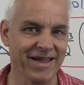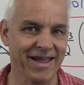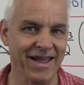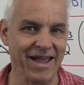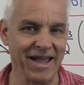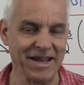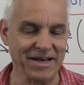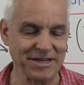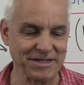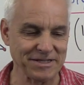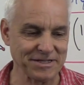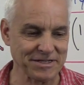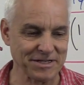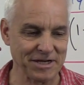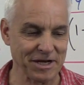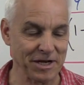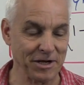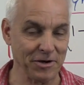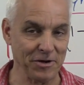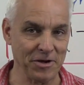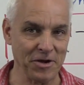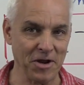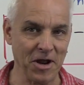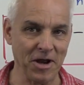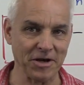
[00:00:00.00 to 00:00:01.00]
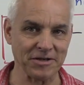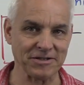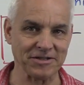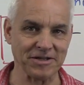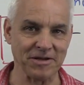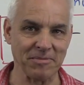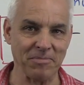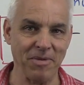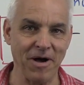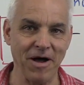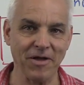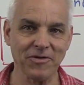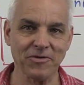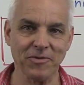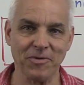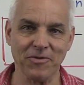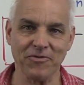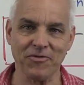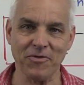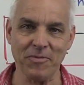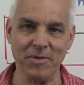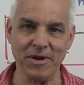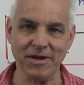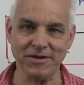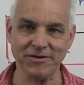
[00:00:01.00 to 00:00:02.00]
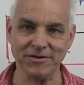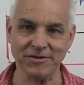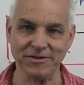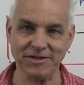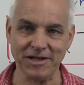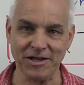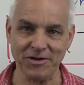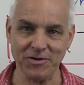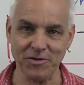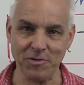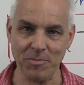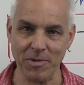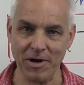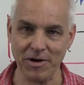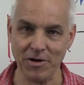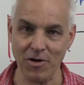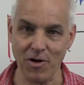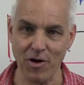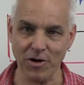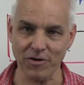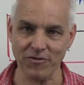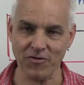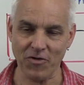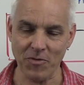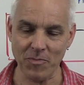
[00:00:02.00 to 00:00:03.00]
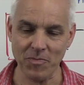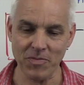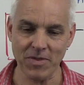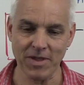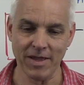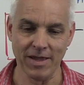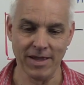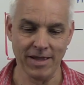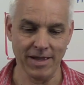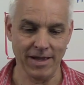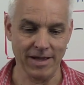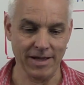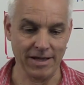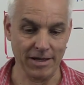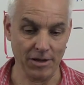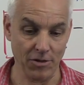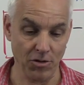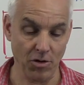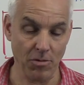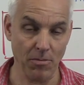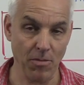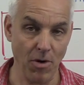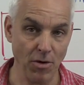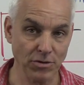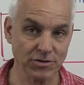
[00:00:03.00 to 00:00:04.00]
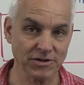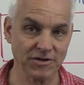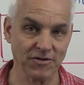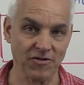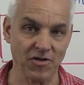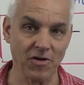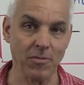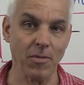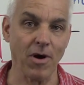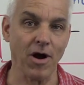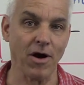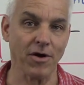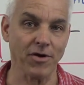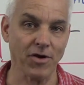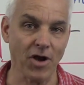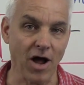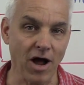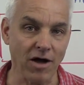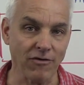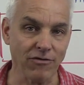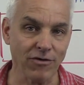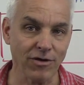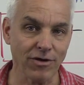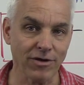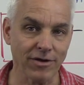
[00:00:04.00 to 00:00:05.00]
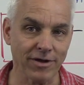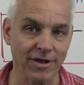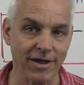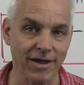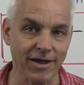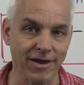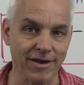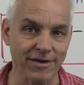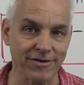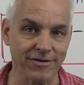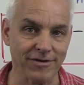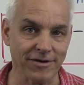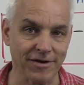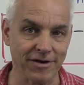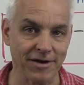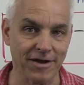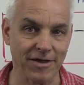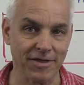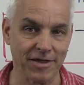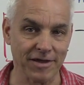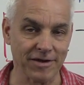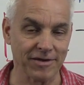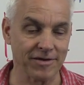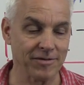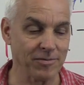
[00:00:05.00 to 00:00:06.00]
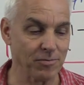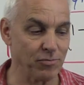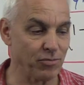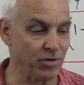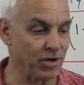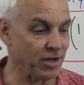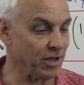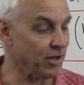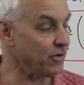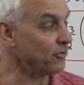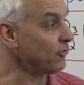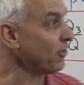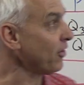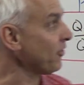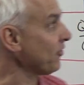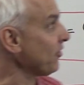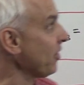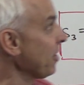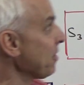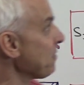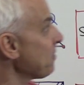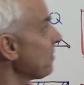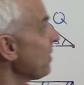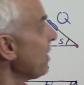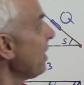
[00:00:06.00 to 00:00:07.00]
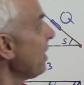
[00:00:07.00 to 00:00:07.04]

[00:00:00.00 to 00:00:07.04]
and it's clearly not possible for me to tell you about all of them, although most of them are novel and pretty interesting.